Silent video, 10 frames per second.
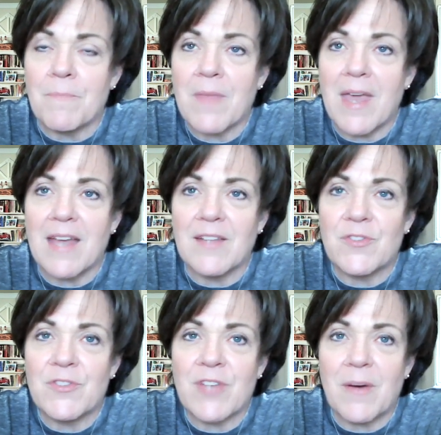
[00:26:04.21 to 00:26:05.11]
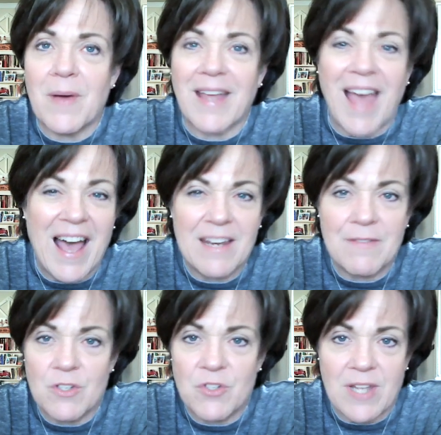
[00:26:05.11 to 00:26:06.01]
and so I kind of
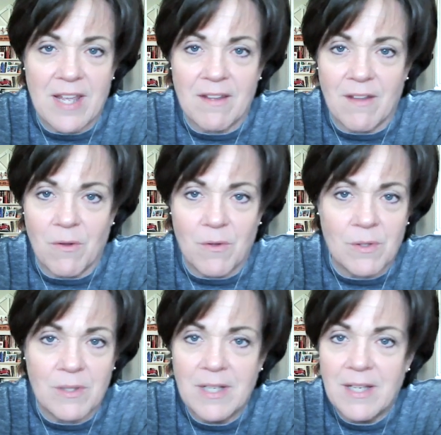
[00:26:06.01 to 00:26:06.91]
understand the whole,